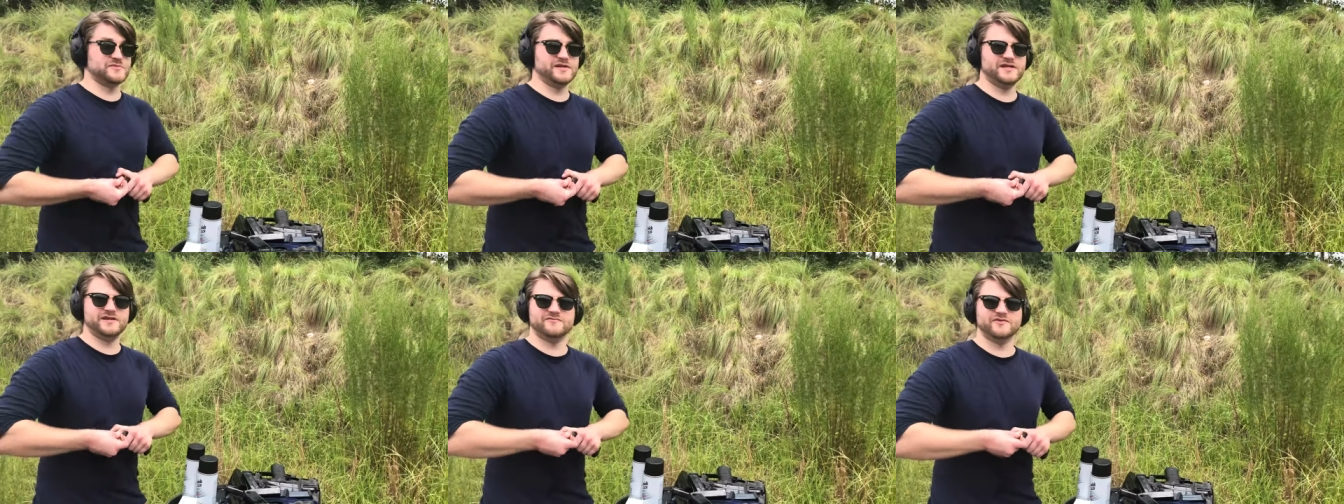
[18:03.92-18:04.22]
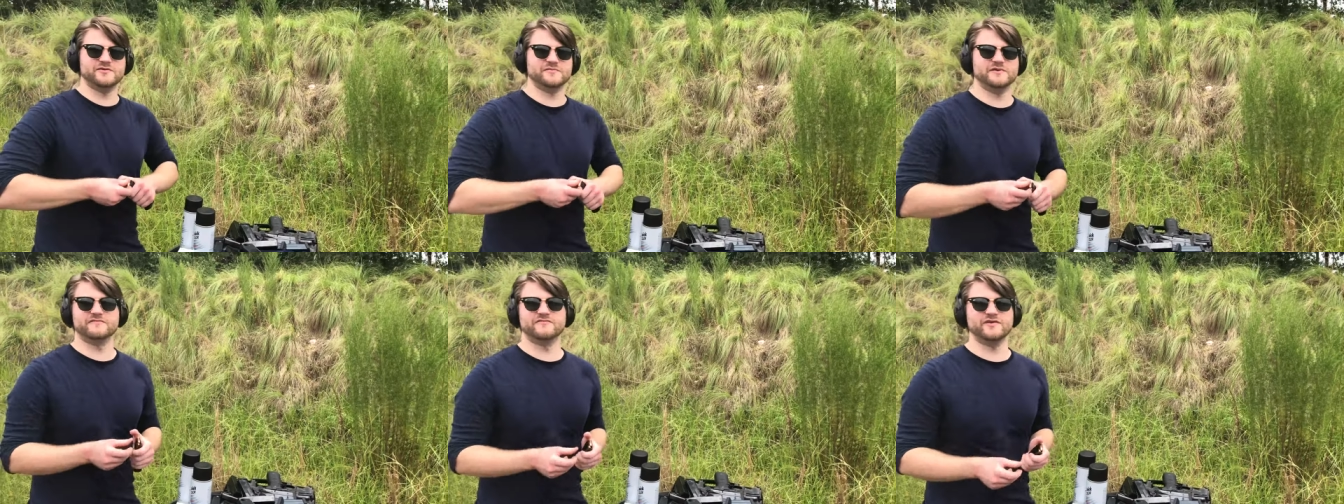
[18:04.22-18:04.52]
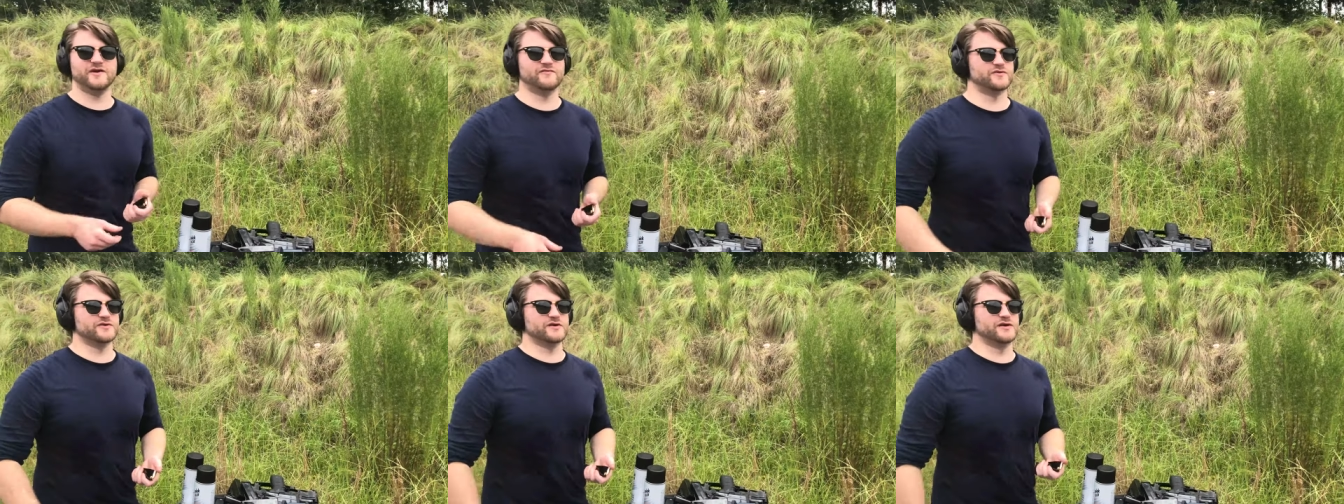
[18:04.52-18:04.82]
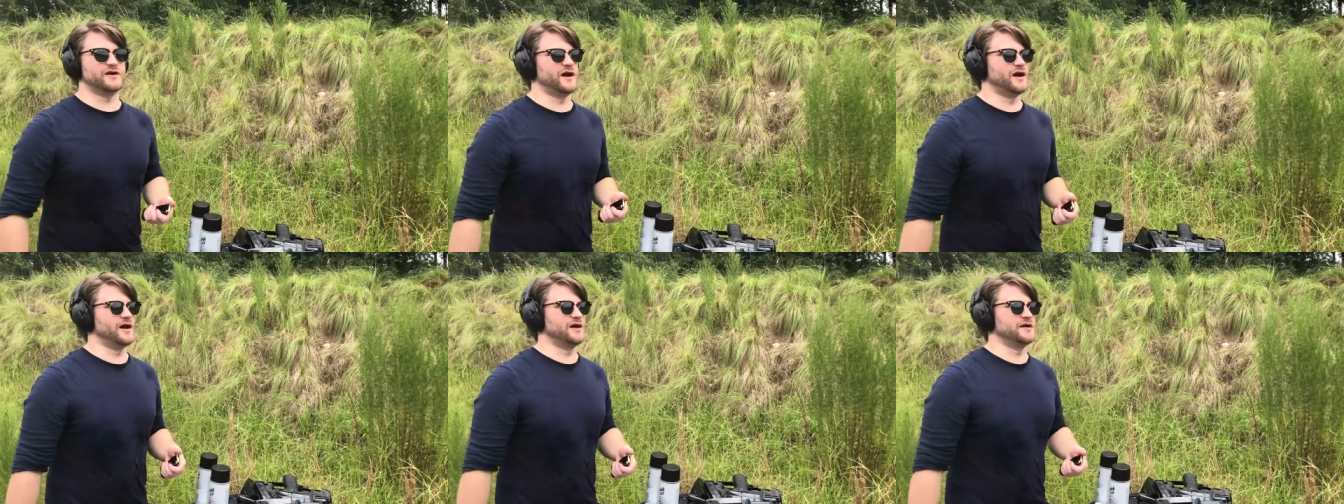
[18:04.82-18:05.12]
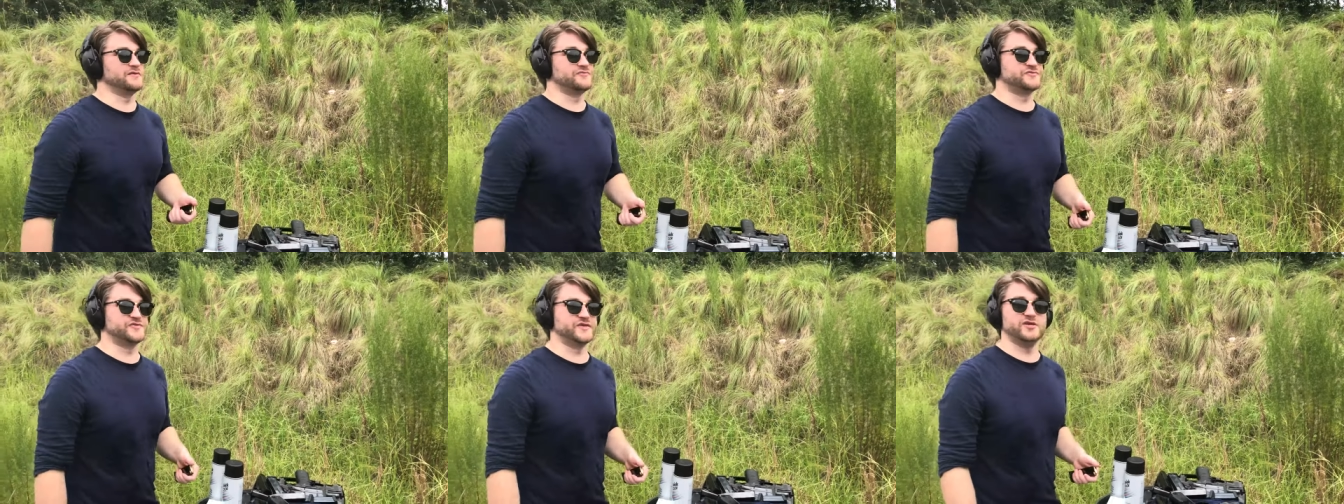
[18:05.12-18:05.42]
Many of them have never
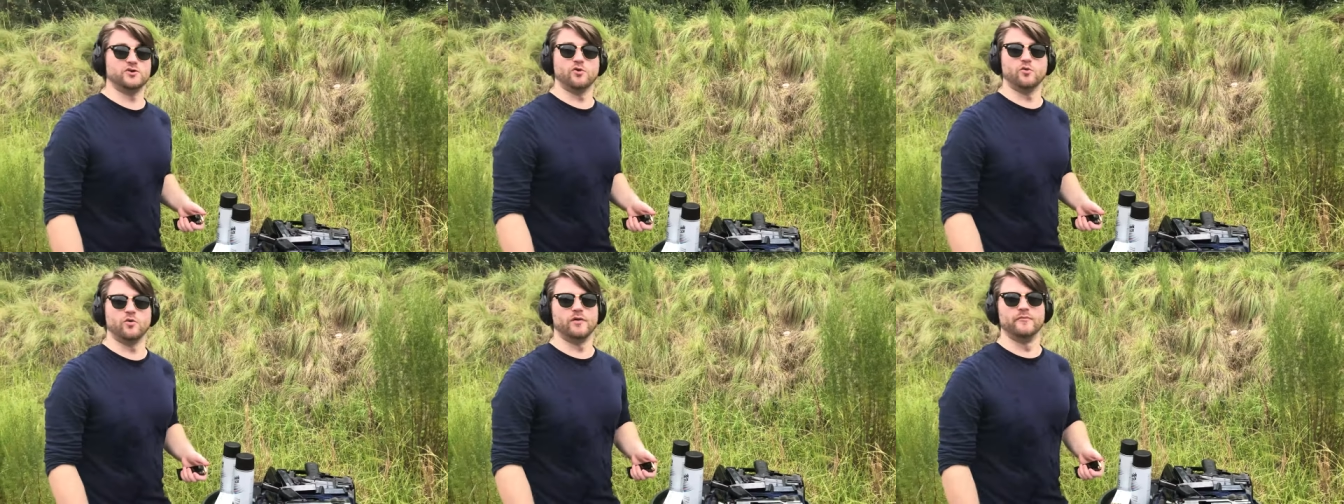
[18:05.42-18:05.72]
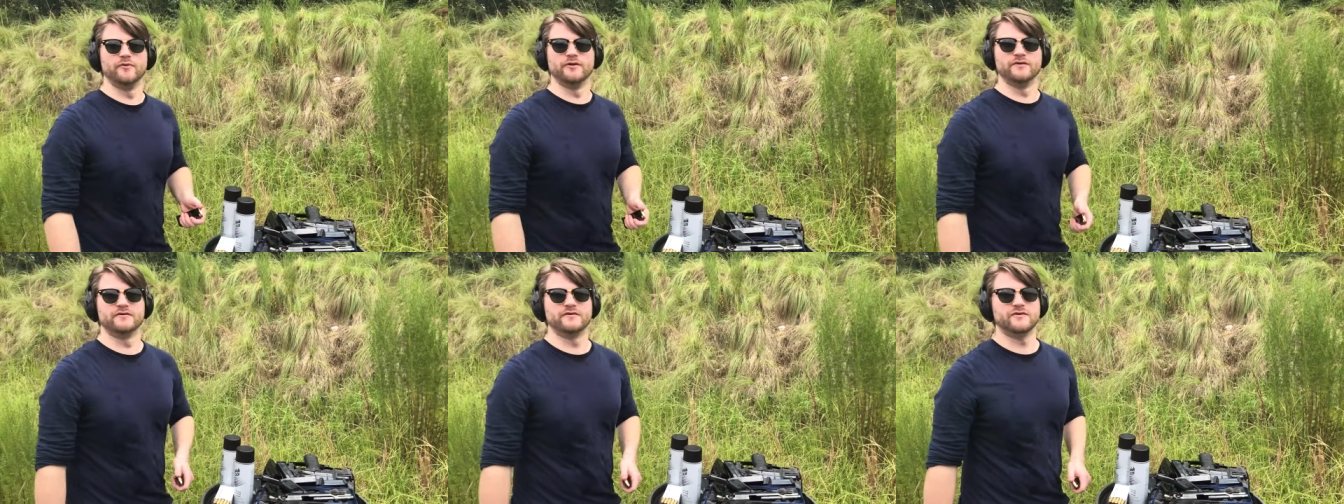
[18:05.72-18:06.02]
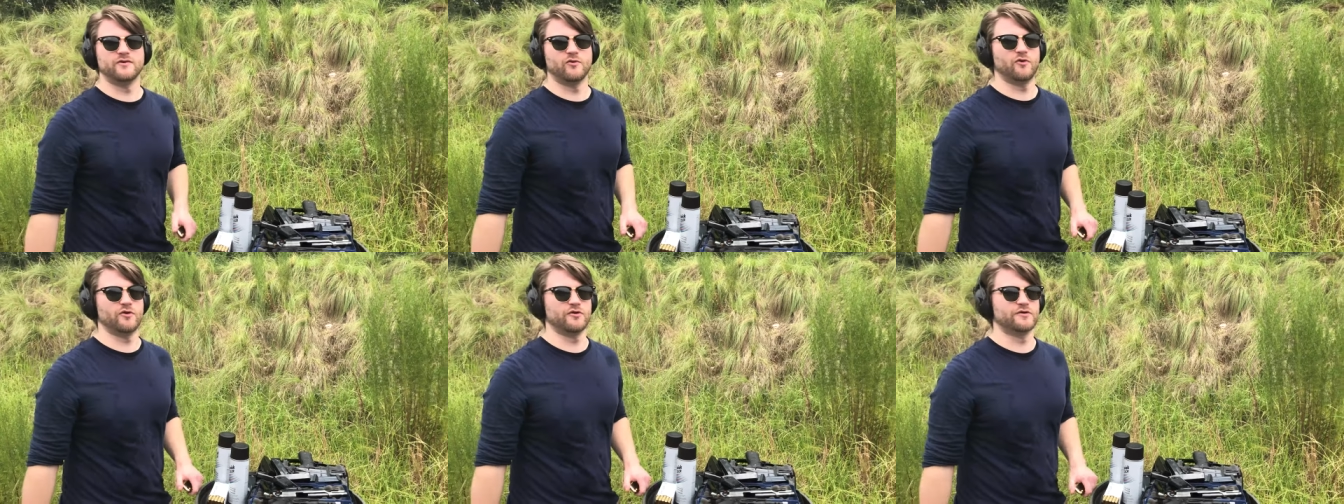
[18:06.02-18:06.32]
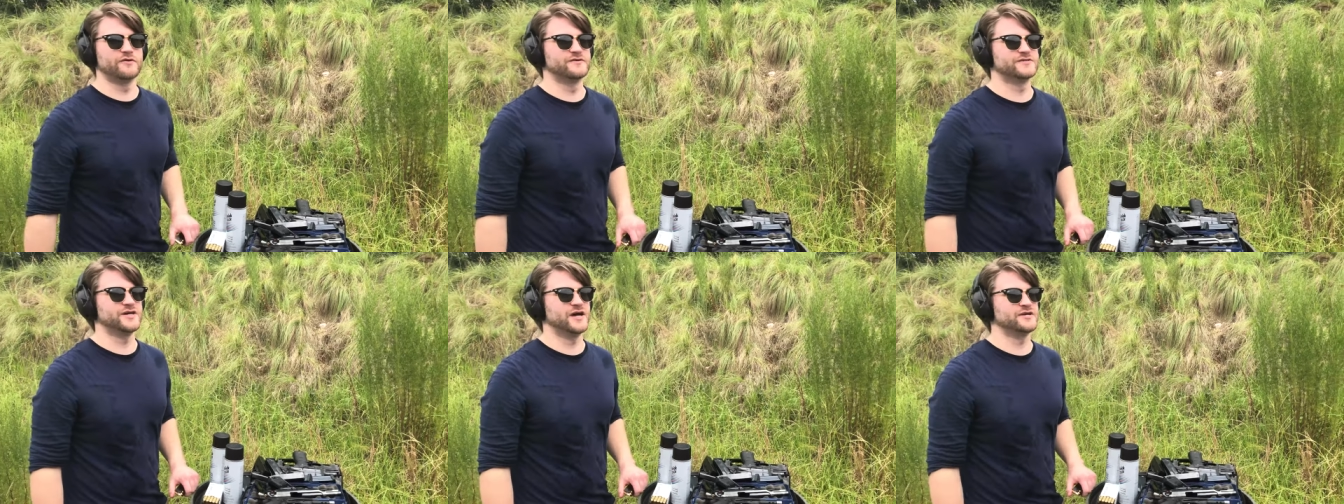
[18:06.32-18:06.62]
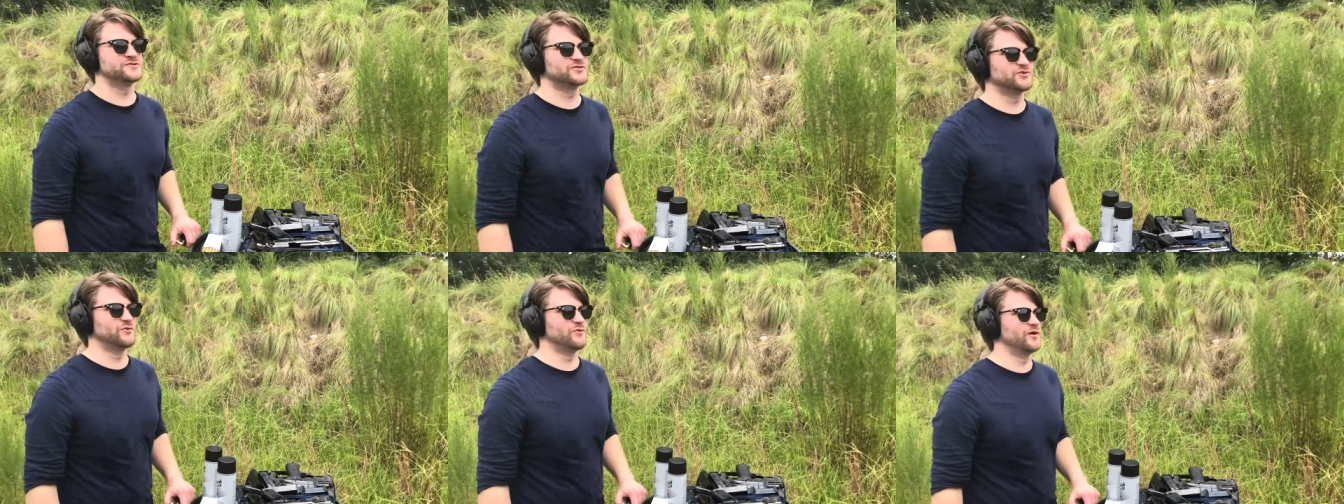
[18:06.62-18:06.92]
uh, seen a woman or
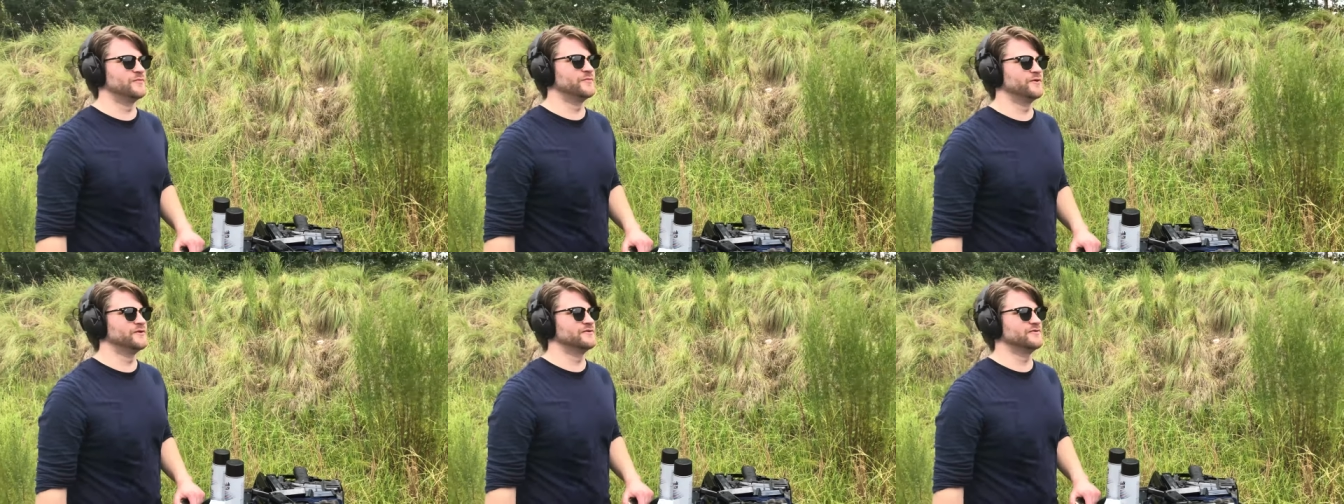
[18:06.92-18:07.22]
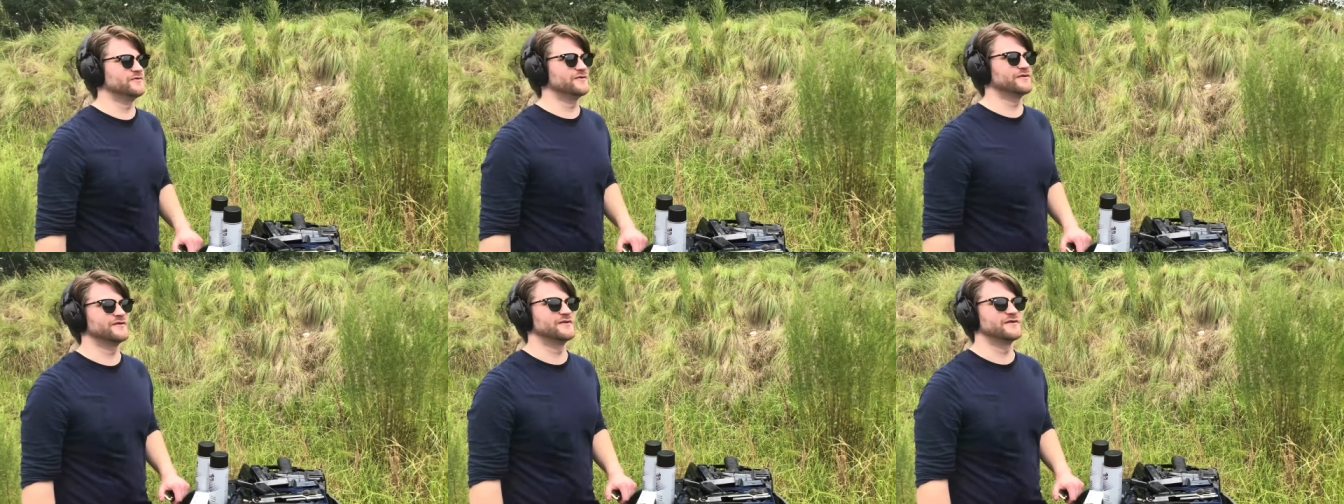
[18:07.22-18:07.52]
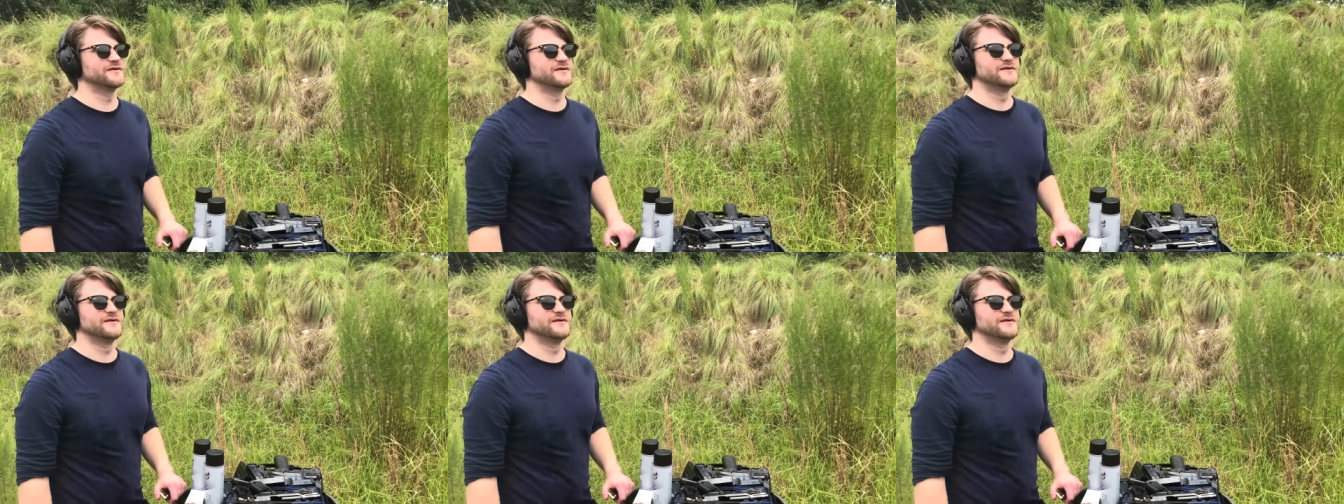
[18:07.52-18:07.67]
touched a woman or